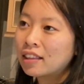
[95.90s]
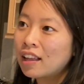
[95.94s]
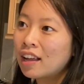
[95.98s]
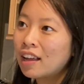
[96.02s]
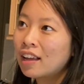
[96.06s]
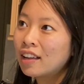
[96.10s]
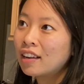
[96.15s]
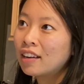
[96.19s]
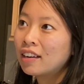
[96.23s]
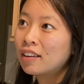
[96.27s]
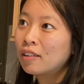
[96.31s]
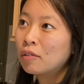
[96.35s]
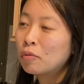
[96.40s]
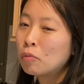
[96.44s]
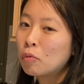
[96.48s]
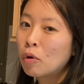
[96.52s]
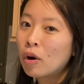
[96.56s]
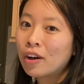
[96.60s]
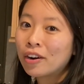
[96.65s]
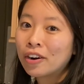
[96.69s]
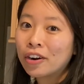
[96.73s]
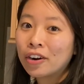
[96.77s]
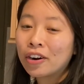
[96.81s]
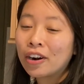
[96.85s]
then
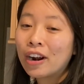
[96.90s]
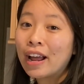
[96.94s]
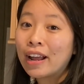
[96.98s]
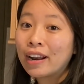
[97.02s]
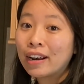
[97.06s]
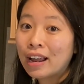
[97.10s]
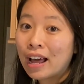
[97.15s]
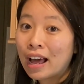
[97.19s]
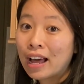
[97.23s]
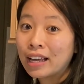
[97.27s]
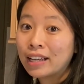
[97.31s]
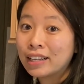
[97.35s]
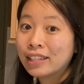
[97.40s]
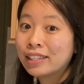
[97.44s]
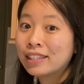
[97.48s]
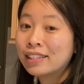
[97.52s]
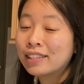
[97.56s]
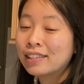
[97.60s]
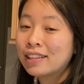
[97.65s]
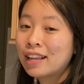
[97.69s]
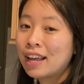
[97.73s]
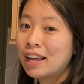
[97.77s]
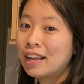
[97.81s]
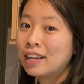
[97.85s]
water and ice
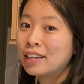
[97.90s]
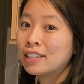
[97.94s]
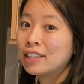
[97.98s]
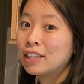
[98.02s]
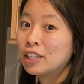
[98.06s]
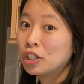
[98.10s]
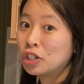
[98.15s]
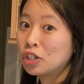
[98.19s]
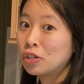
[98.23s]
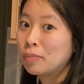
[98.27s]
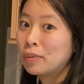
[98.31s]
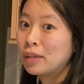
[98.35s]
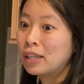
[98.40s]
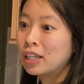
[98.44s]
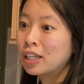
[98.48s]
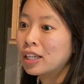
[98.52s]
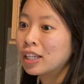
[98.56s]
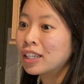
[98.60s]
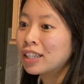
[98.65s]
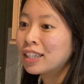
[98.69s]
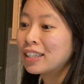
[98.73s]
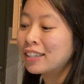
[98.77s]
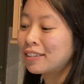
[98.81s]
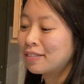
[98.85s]
and it should be good.